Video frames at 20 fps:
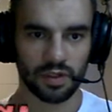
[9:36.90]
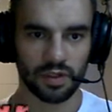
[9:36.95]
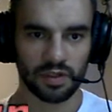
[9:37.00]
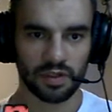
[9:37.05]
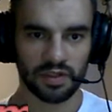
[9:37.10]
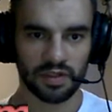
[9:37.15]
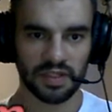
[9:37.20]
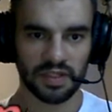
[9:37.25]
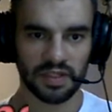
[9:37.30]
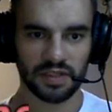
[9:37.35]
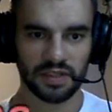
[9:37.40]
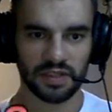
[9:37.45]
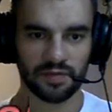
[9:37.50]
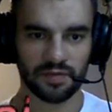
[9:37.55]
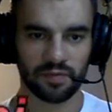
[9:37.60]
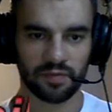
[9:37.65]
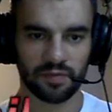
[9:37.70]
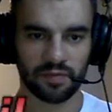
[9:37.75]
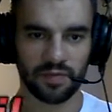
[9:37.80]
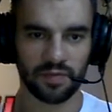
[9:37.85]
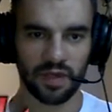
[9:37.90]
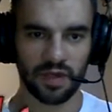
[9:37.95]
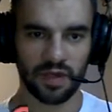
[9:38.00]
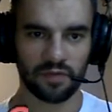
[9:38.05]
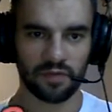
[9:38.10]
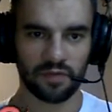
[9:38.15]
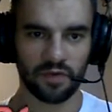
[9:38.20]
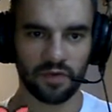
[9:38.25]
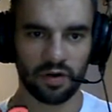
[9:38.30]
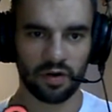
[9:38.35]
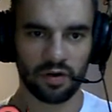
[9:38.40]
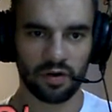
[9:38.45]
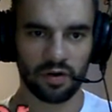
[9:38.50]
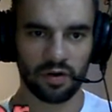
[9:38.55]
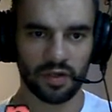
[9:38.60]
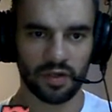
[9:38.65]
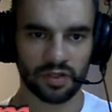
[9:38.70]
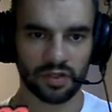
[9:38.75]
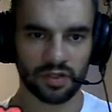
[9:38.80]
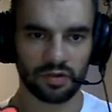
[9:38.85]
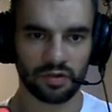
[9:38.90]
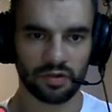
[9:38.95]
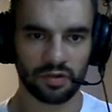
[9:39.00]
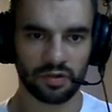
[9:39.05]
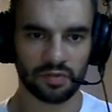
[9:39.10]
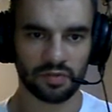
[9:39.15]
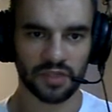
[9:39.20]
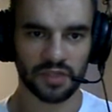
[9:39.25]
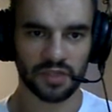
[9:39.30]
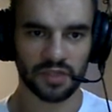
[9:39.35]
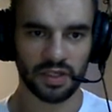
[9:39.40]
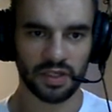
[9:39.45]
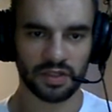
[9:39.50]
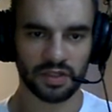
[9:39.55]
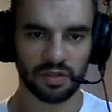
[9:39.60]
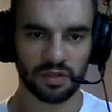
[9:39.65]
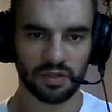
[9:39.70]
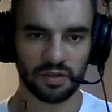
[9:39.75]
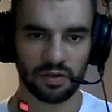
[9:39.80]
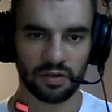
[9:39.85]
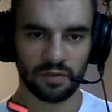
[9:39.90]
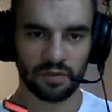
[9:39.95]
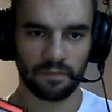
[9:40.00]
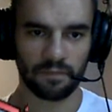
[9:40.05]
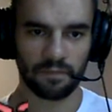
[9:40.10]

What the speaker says: This is for artists. You know what I'm saying? So